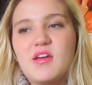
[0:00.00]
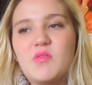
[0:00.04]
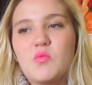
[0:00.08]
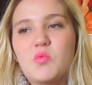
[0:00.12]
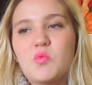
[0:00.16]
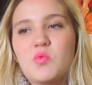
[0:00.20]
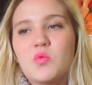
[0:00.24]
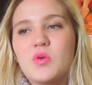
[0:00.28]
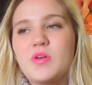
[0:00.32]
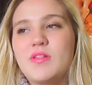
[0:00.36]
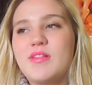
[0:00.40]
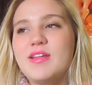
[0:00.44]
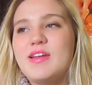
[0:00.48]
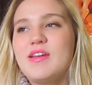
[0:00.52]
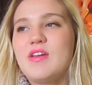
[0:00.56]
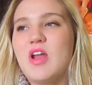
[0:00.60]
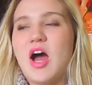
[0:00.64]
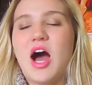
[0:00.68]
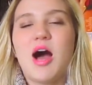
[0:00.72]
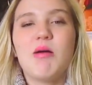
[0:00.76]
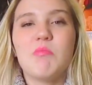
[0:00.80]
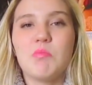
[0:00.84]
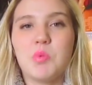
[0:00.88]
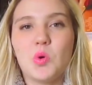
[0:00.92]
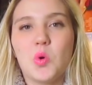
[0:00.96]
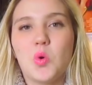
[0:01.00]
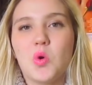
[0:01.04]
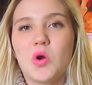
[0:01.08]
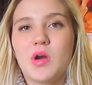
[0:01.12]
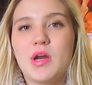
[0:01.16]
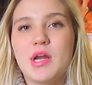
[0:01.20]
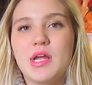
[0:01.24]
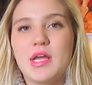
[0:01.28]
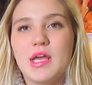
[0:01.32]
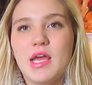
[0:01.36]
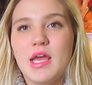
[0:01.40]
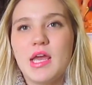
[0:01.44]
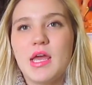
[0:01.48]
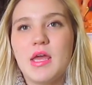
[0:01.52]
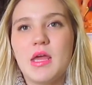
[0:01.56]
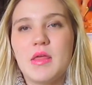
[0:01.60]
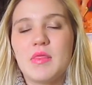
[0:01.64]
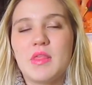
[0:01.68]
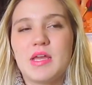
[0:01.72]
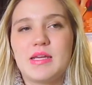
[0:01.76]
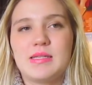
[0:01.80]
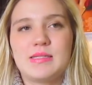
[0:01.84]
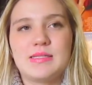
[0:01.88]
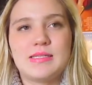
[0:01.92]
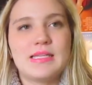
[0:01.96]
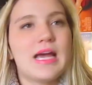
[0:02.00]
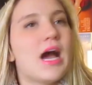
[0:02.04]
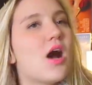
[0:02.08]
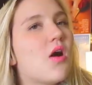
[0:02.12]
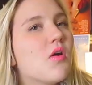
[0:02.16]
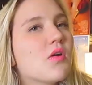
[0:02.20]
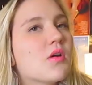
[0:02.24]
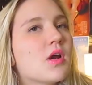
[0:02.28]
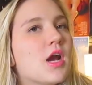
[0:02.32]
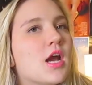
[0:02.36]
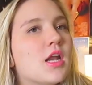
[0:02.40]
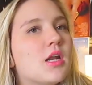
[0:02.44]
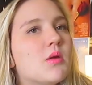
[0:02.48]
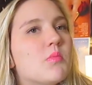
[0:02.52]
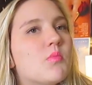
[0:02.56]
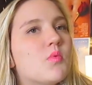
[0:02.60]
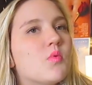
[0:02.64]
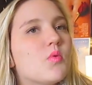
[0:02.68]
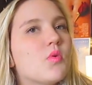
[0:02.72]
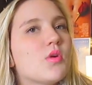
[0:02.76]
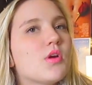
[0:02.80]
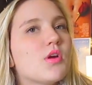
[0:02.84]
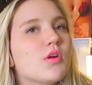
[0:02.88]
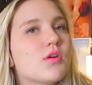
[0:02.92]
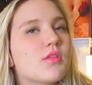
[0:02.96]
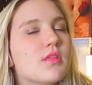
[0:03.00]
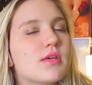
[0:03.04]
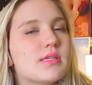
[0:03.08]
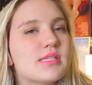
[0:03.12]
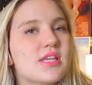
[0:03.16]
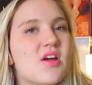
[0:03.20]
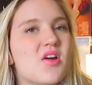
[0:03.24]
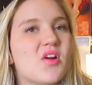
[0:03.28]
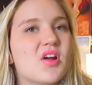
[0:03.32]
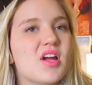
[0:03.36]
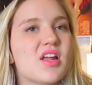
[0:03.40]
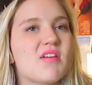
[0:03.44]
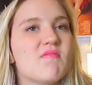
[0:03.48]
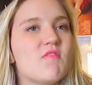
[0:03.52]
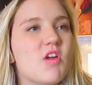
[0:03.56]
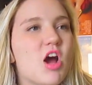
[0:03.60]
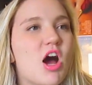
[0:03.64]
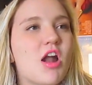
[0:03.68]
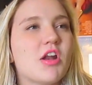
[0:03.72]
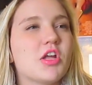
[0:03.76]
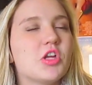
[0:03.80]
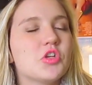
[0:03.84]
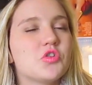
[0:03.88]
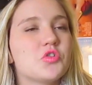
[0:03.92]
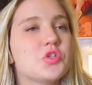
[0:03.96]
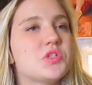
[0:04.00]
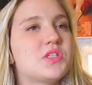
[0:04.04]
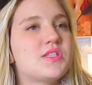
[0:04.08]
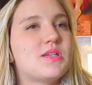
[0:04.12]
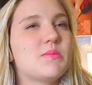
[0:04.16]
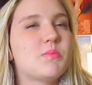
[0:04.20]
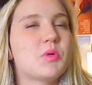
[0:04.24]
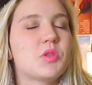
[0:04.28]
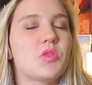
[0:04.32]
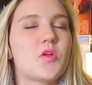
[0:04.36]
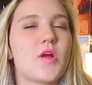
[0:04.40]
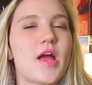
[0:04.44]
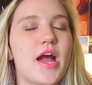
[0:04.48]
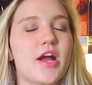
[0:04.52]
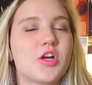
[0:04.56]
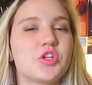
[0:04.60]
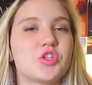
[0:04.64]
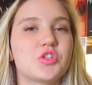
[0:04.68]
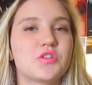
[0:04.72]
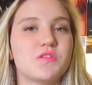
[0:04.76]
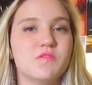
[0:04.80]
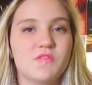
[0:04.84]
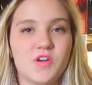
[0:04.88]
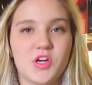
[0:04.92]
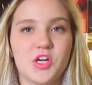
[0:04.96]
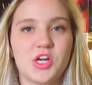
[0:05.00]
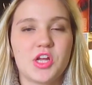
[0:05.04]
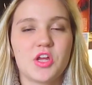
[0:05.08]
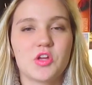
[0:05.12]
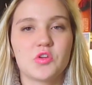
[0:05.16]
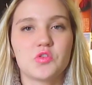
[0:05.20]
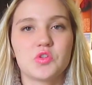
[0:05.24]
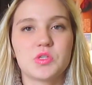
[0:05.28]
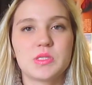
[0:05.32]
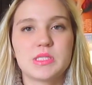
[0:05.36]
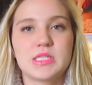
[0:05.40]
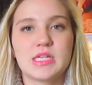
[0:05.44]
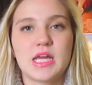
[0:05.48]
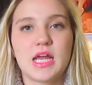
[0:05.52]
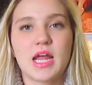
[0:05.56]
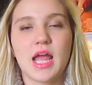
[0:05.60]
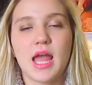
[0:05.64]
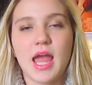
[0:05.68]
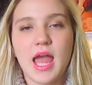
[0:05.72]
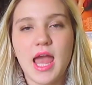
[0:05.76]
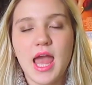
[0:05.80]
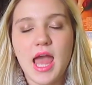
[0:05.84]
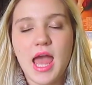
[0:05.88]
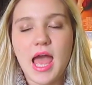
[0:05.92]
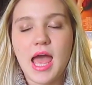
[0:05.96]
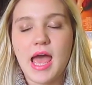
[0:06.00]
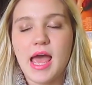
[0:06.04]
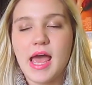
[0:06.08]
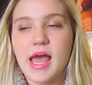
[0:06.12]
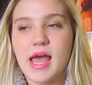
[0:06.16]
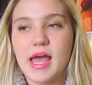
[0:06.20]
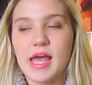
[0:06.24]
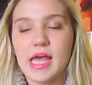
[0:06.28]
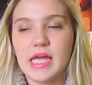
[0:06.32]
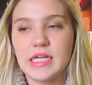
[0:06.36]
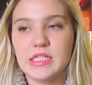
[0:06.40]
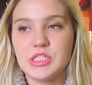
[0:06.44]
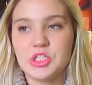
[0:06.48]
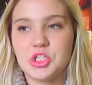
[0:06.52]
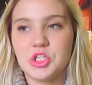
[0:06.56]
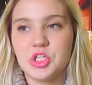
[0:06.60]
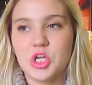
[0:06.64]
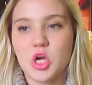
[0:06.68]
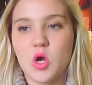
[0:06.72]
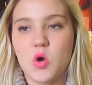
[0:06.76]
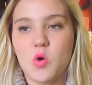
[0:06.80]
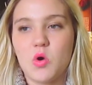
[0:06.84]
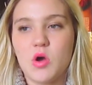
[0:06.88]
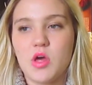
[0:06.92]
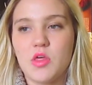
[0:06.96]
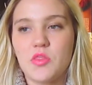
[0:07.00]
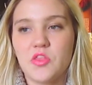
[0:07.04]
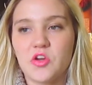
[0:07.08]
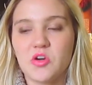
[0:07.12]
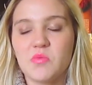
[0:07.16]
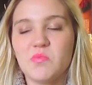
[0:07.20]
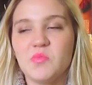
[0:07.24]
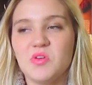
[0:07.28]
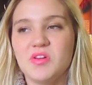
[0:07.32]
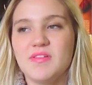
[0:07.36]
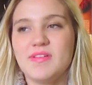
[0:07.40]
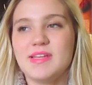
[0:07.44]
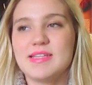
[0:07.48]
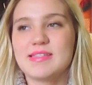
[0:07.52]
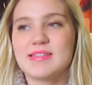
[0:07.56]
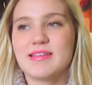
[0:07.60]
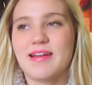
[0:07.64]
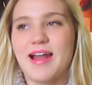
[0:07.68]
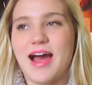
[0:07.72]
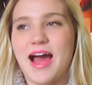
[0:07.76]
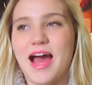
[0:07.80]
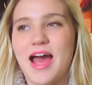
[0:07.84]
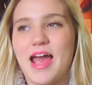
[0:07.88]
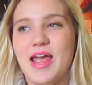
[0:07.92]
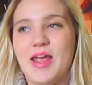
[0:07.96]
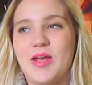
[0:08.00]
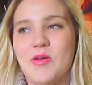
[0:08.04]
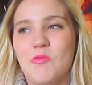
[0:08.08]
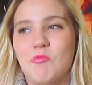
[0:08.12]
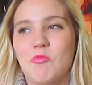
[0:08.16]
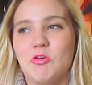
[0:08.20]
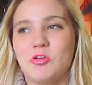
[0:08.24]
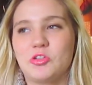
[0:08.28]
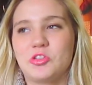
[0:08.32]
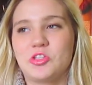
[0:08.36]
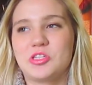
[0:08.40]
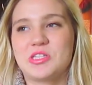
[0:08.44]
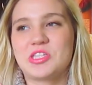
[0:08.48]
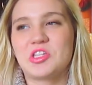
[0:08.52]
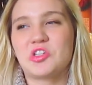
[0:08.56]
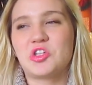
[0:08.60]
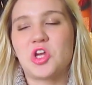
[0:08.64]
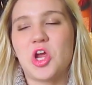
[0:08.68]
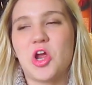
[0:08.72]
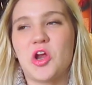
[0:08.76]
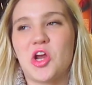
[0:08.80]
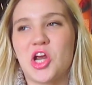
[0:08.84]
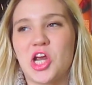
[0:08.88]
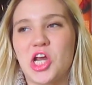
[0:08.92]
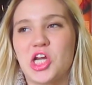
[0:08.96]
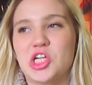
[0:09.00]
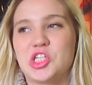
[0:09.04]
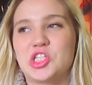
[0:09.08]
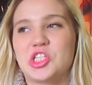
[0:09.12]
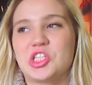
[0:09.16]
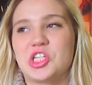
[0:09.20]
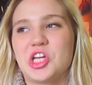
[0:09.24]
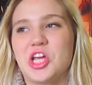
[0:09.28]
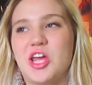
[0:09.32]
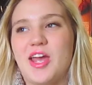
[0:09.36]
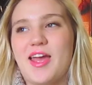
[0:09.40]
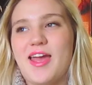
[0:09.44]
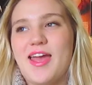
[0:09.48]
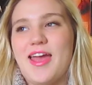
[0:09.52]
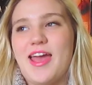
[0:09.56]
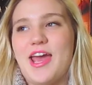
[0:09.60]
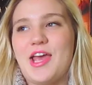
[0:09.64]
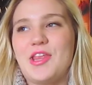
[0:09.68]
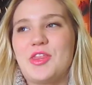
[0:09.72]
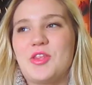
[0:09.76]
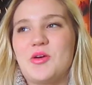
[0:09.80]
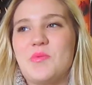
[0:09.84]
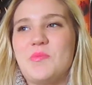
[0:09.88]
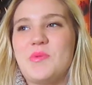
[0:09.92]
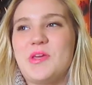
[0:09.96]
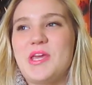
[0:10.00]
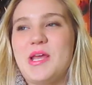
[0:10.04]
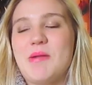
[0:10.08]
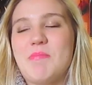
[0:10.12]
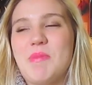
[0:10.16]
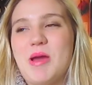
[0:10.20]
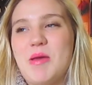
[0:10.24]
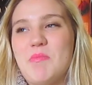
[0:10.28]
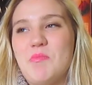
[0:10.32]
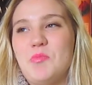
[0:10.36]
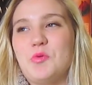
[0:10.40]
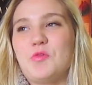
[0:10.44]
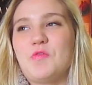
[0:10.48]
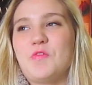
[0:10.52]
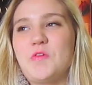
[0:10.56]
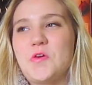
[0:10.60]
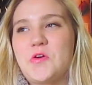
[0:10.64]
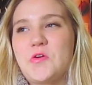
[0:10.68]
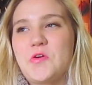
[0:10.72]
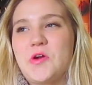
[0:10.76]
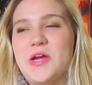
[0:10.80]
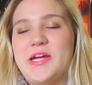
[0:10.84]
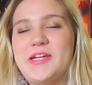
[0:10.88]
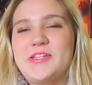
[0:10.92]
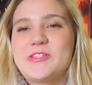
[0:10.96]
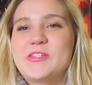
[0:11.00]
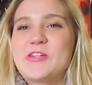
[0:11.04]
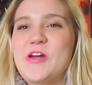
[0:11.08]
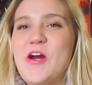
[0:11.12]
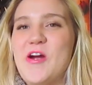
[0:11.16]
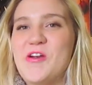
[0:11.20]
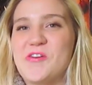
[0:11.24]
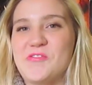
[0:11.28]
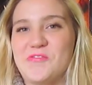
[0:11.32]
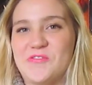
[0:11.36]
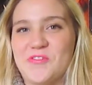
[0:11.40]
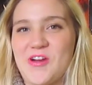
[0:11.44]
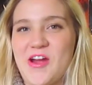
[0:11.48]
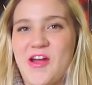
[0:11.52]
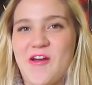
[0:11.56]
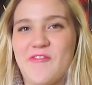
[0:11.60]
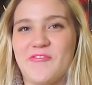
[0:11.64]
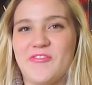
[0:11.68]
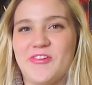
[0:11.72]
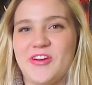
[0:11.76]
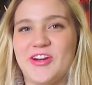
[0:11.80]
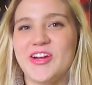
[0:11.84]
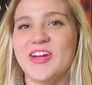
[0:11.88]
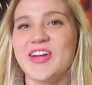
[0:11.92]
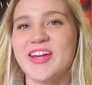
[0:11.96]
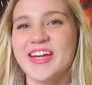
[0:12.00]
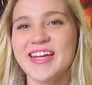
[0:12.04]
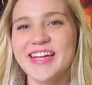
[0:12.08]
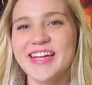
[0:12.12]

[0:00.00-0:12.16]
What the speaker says: really not boring, and they sound kind of boring or they sound kind of not interesting, but they're actually very interesting. And you know, they're movies that I will just cherish, and they'll be in my movie crazed heart forever.